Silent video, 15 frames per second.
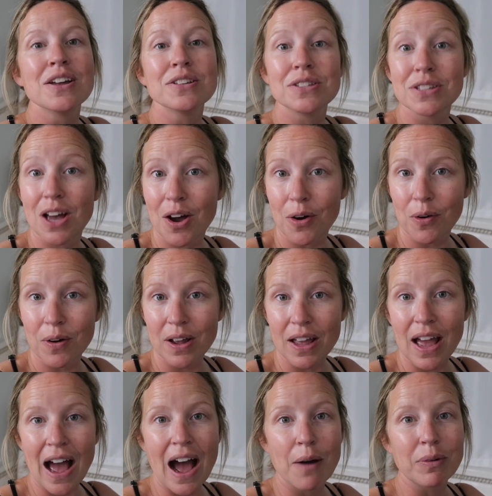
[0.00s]
So
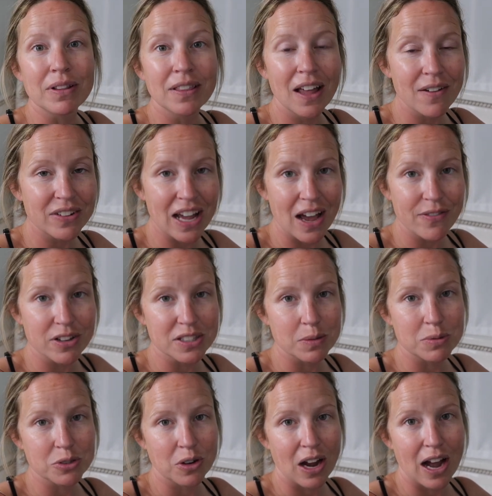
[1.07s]
I would love to have you
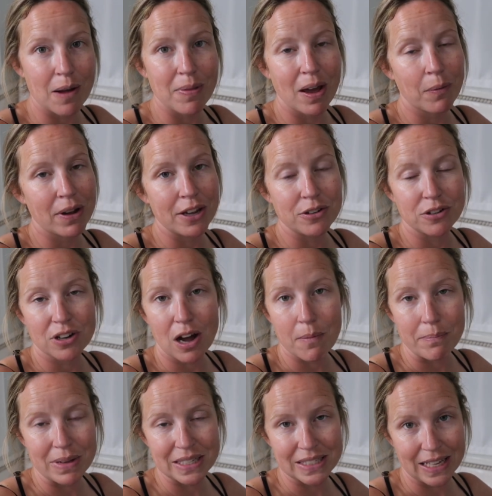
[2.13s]
subscribe, that way you do
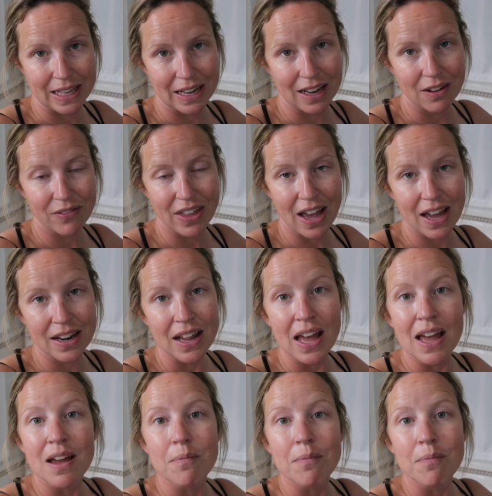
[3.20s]
not miss any of that.